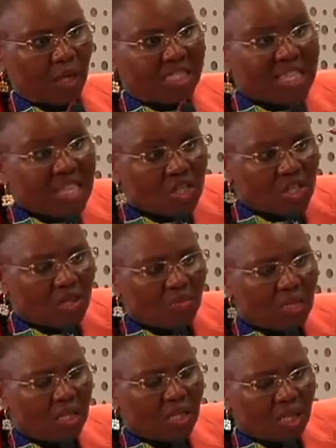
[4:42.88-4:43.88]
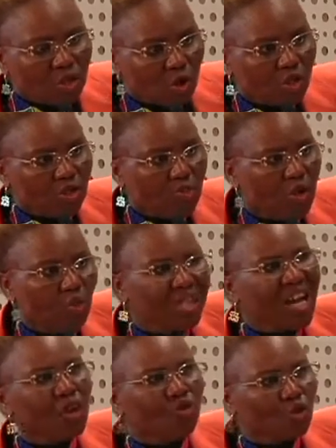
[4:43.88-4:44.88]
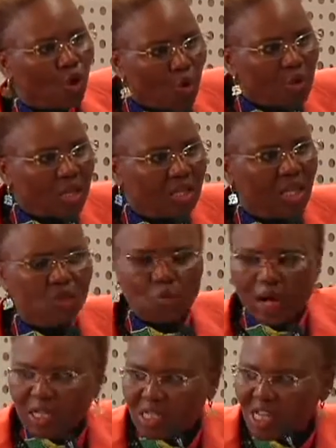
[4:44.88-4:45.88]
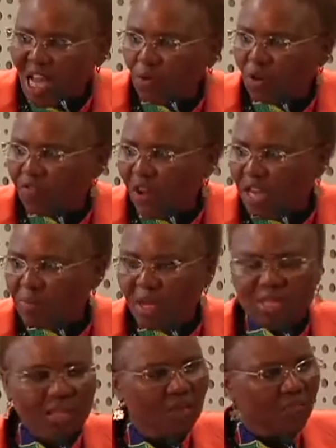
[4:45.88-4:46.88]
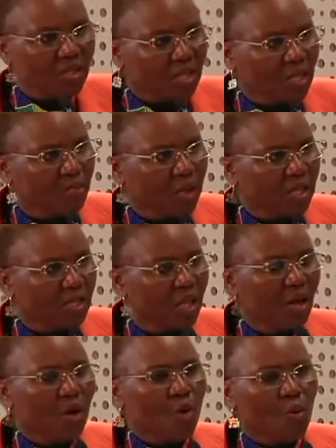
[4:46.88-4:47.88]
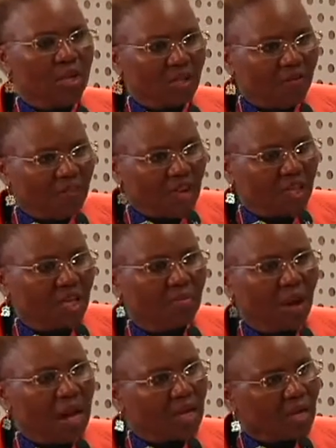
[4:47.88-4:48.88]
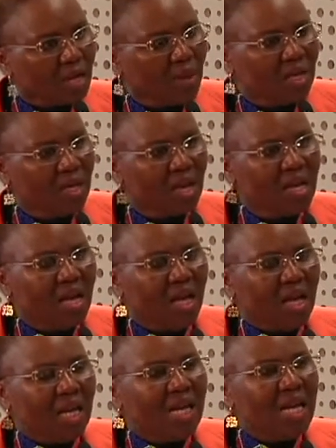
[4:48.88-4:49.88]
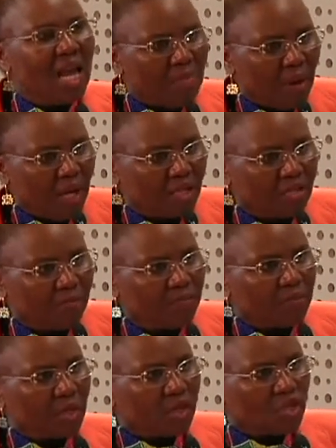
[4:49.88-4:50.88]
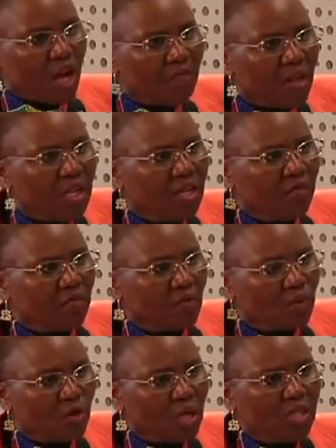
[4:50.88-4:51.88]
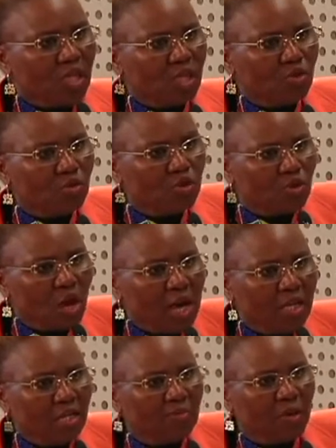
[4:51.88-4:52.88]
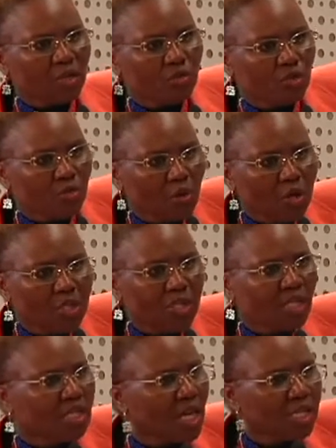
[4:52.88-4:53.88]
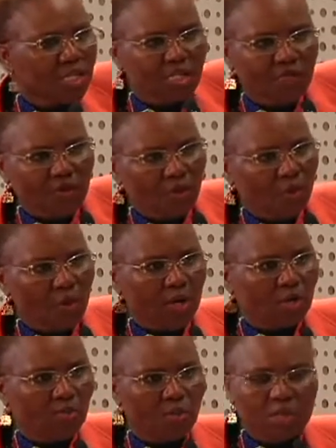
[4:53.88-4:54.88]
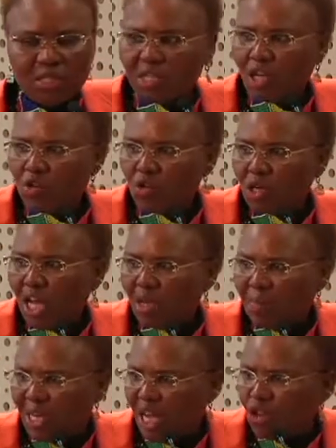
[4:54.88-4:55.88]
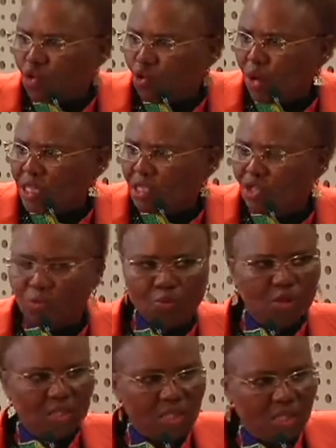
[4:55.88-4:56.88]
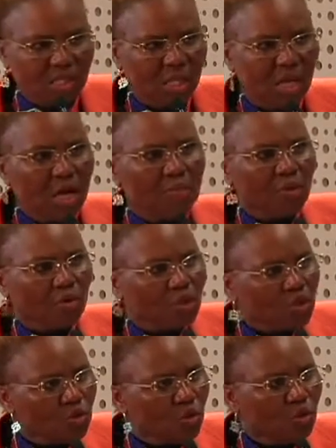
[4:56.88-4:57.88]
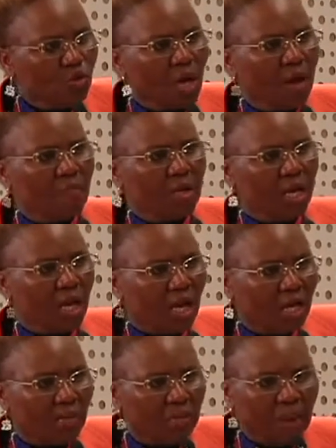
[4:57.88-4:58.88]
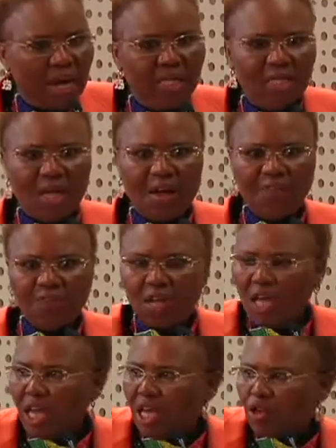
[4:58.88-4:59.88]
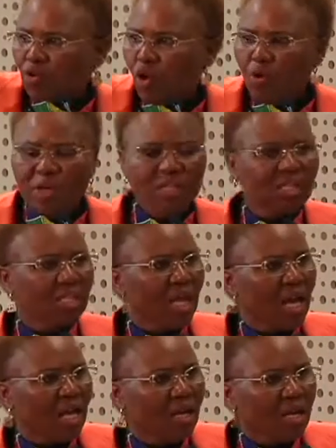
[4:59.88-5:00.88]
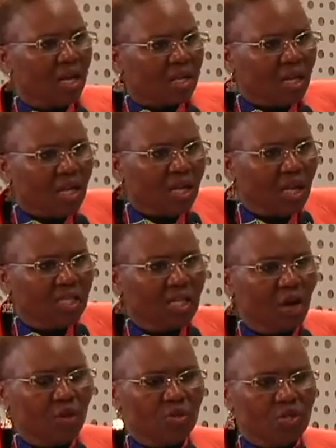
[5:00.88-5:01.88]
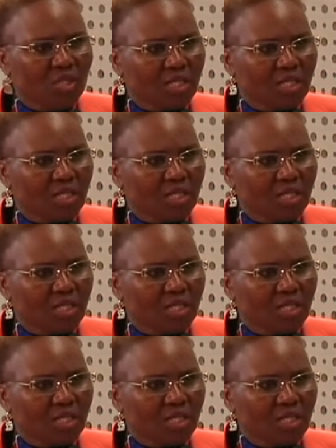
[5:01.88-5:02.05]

teaching me, that taught me without knowing that one day I will find myself in this space, was the fact that my grandmother labored traveling from Swaziland to Johannesburg to Small Street. I didn't even know what Small Street looked like, but I knew what is Small Street because she used to come here and buy stuff and go and sell. Then later on, she